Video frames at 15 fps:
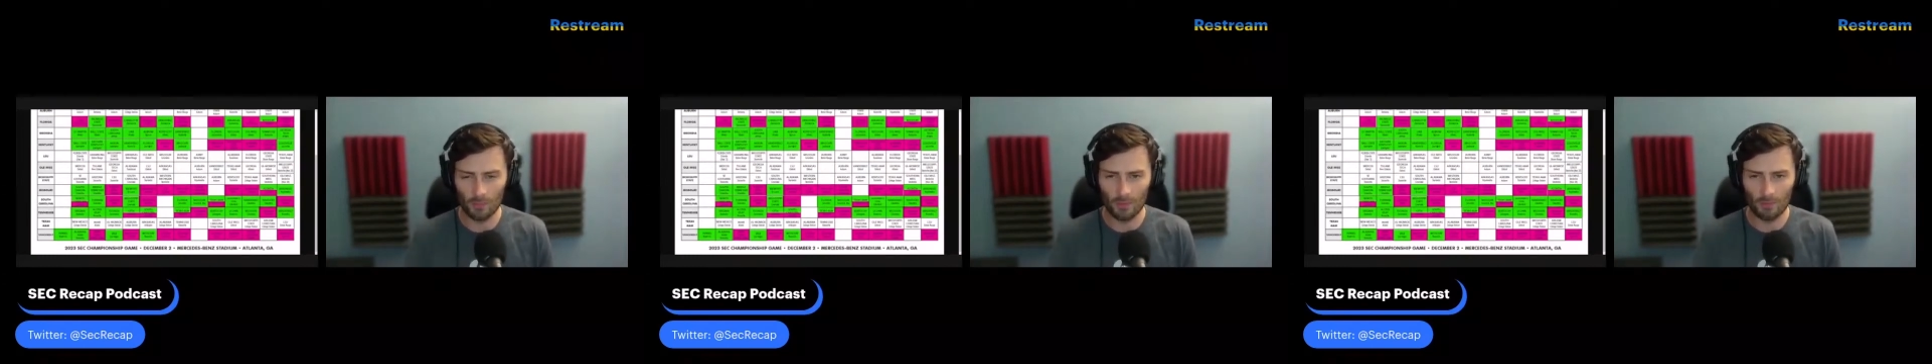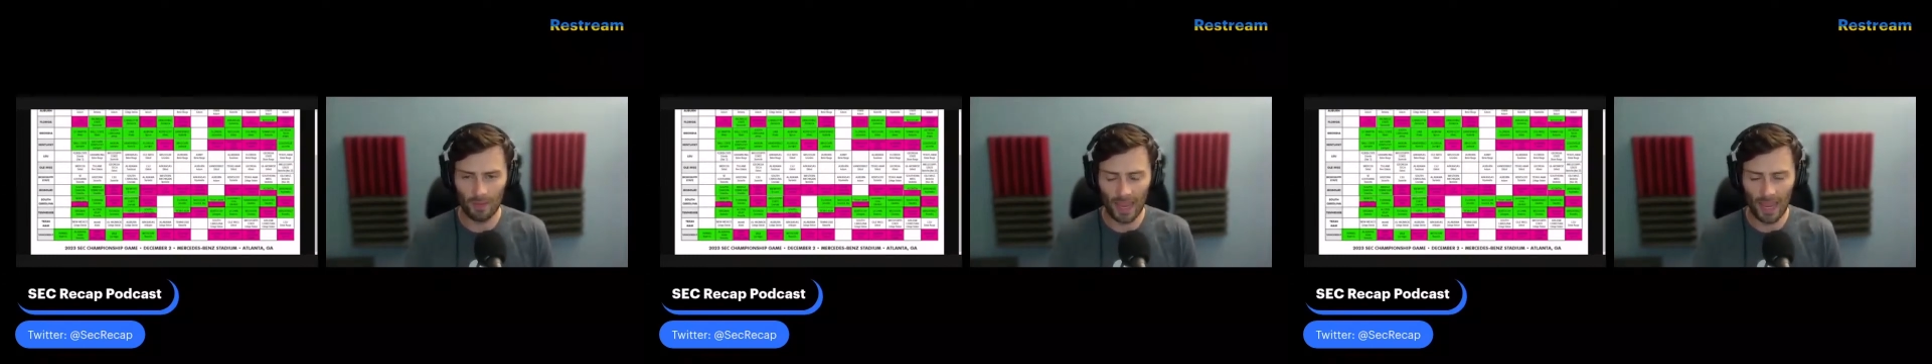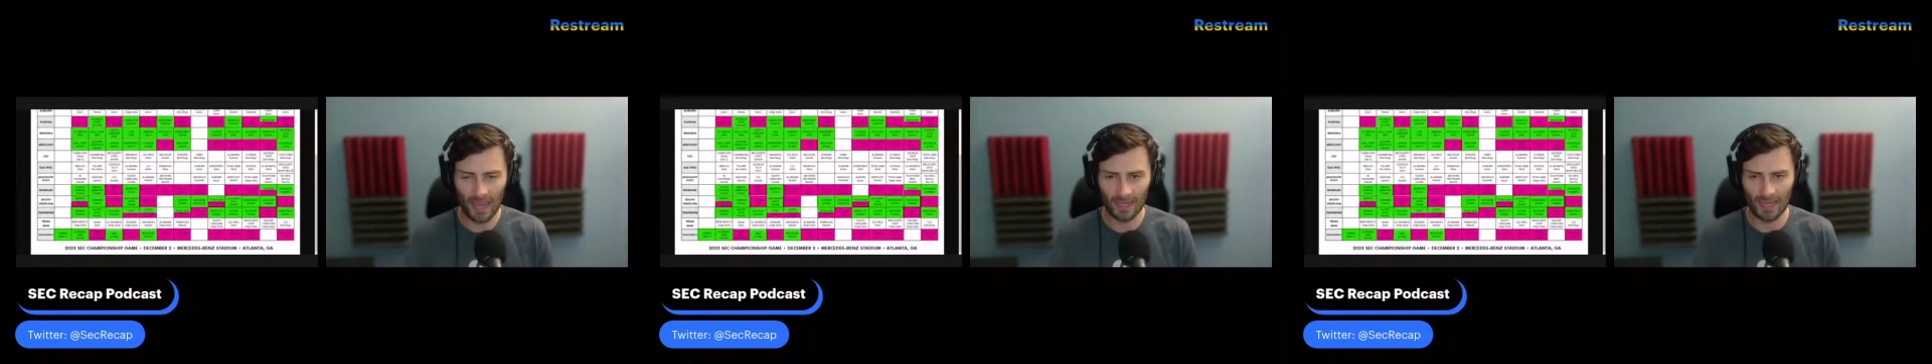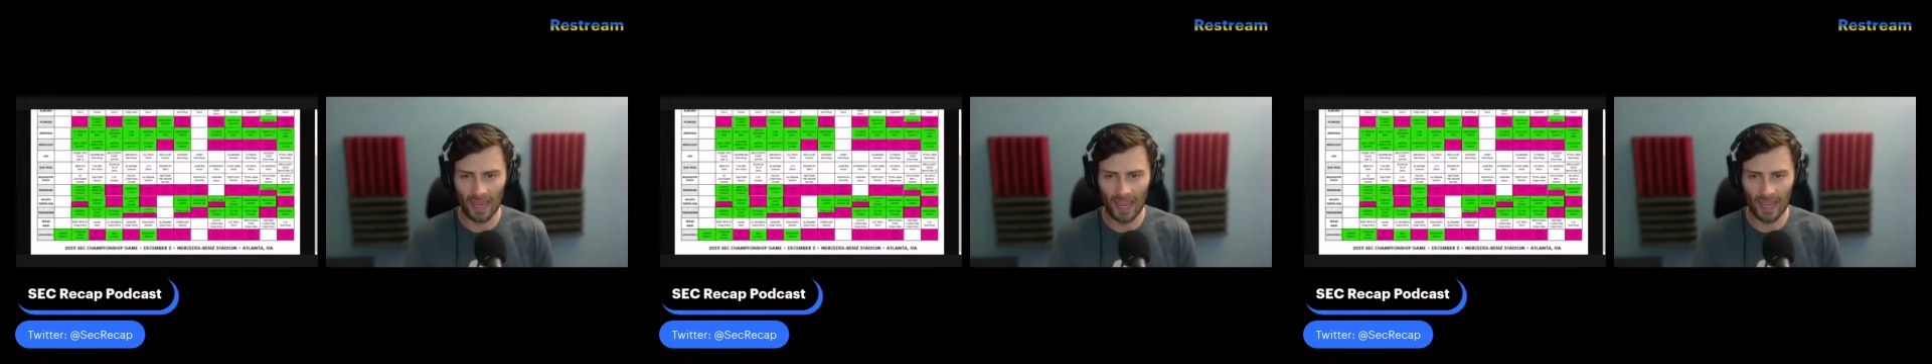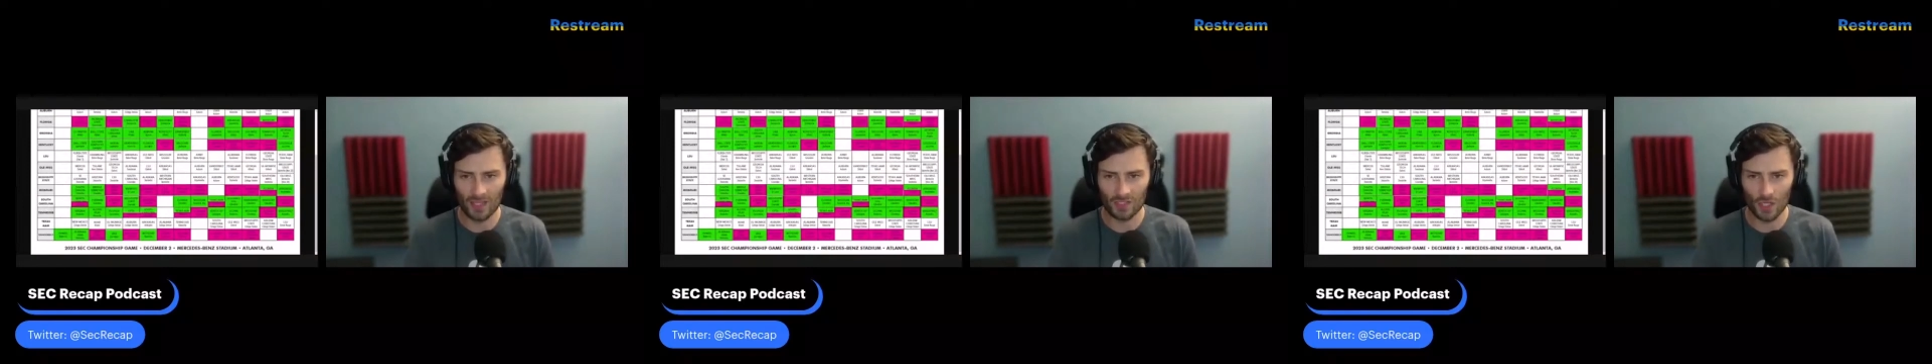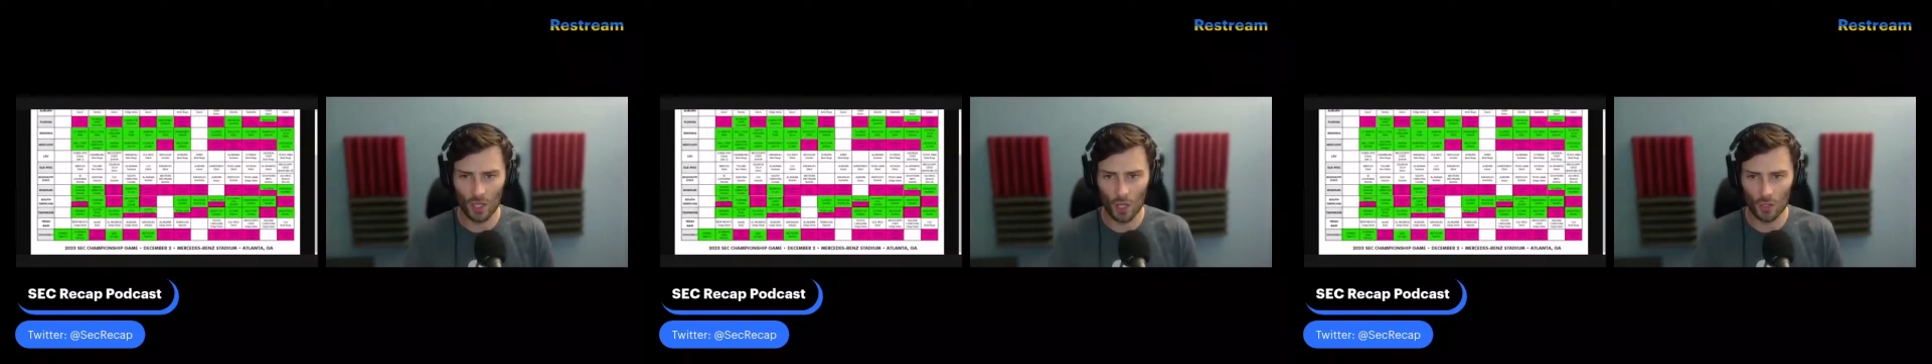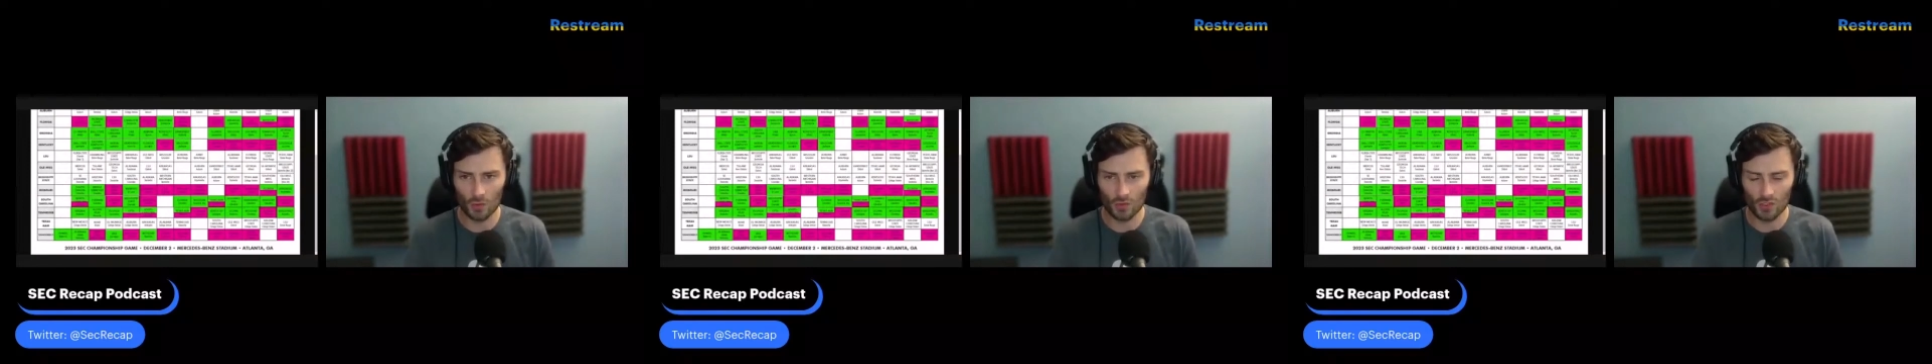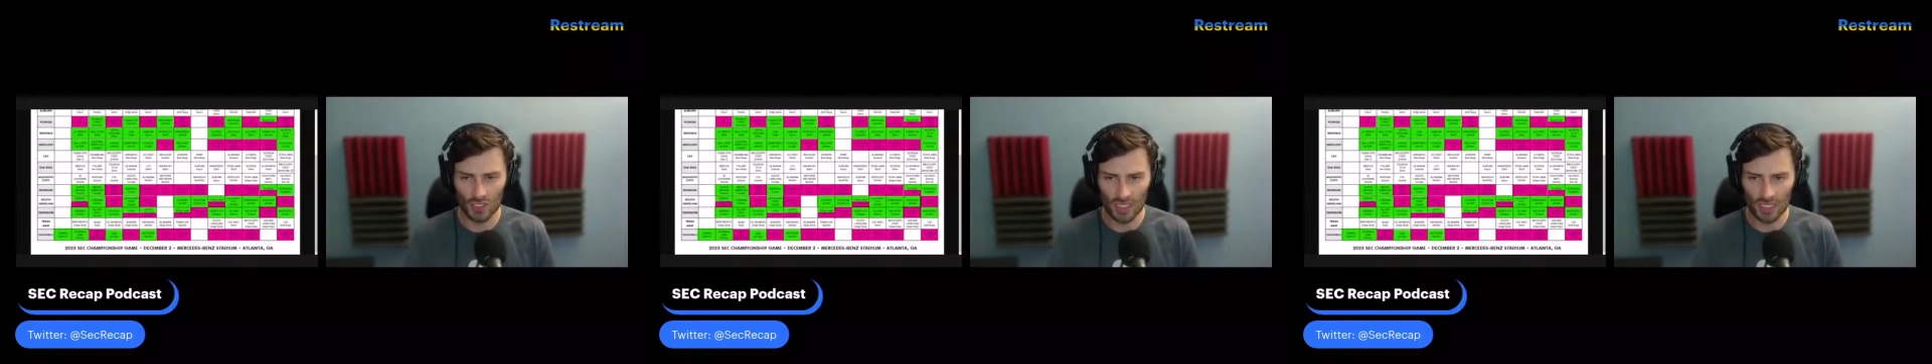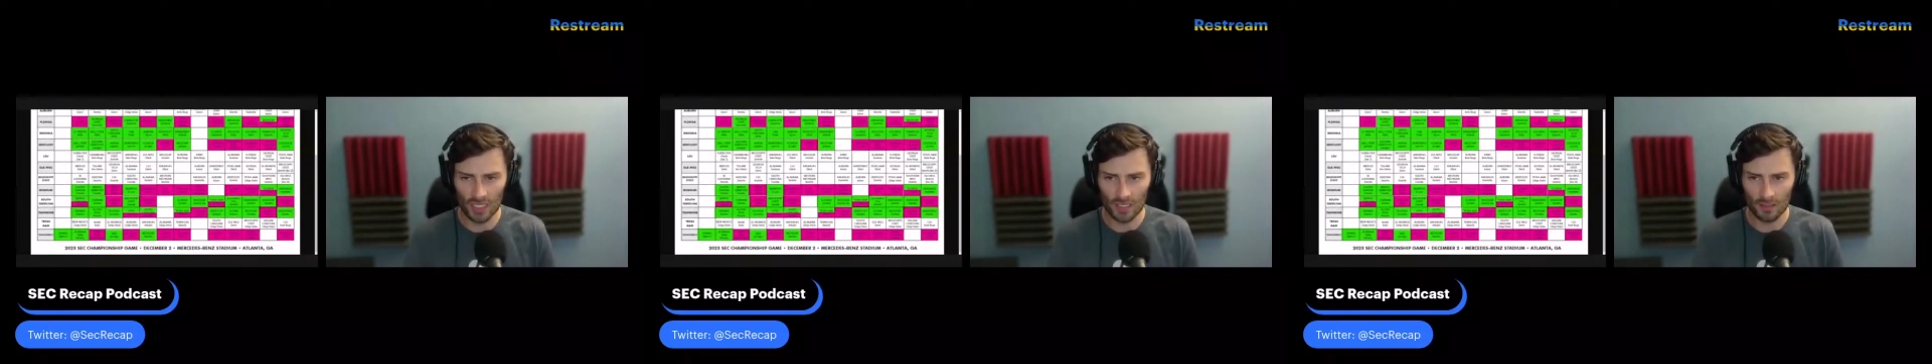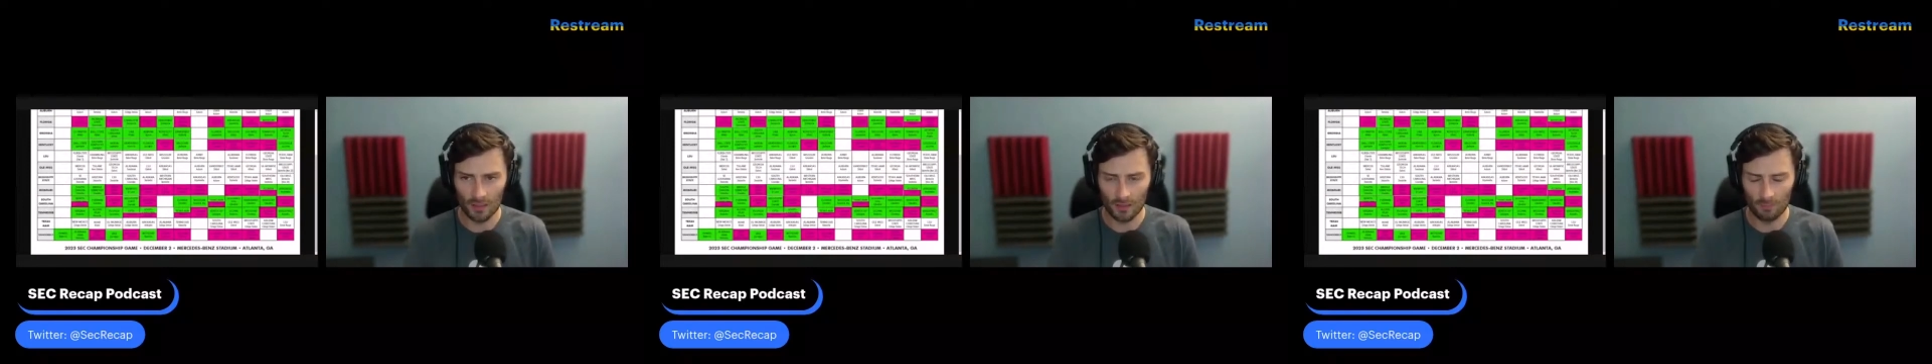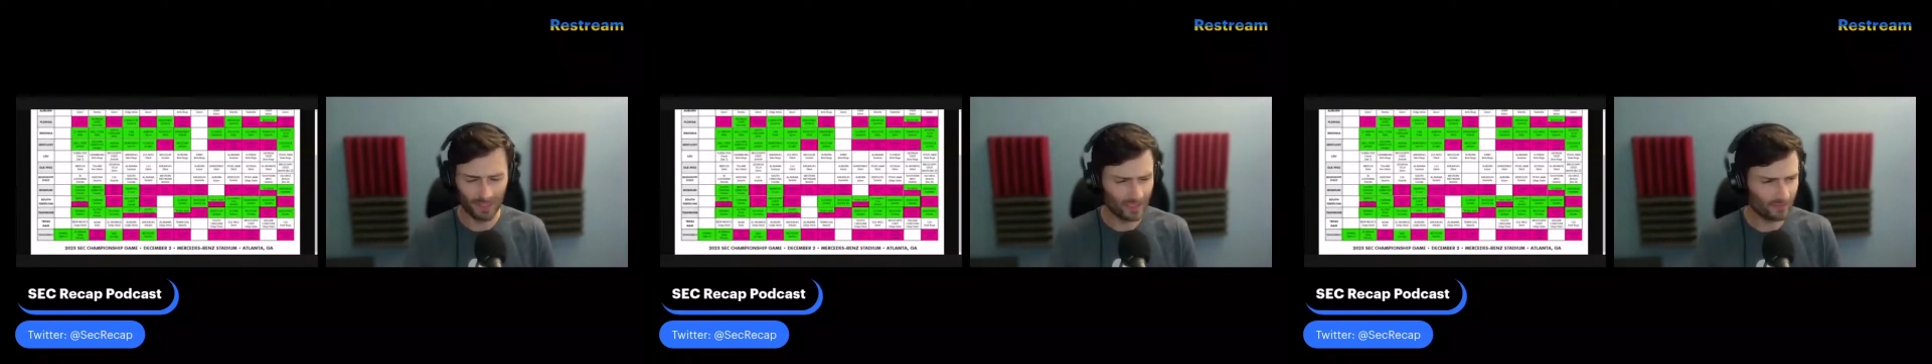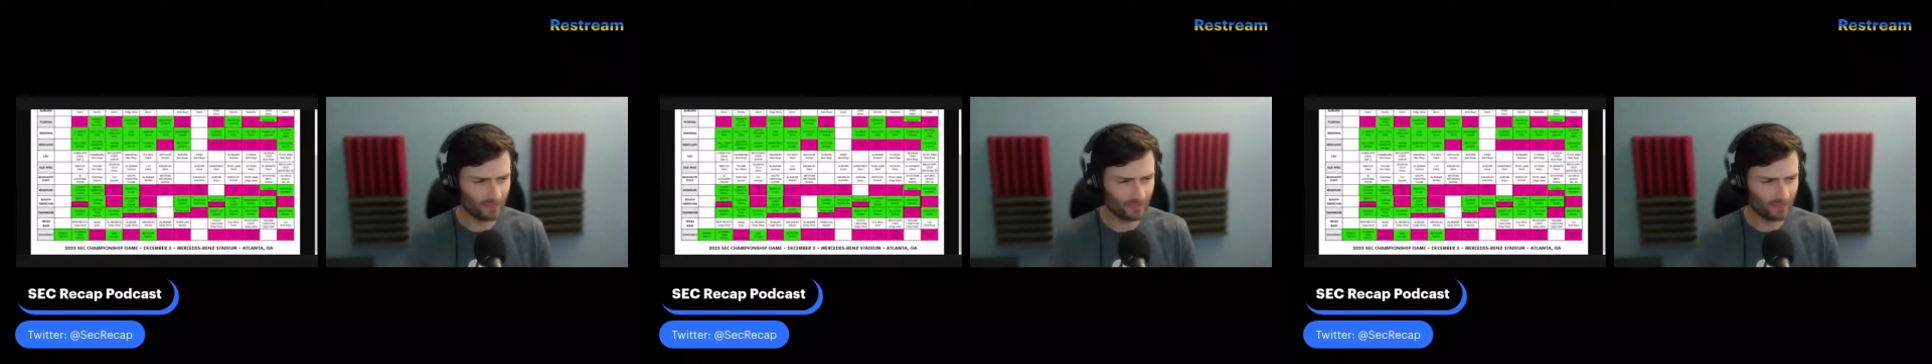coming back as OC.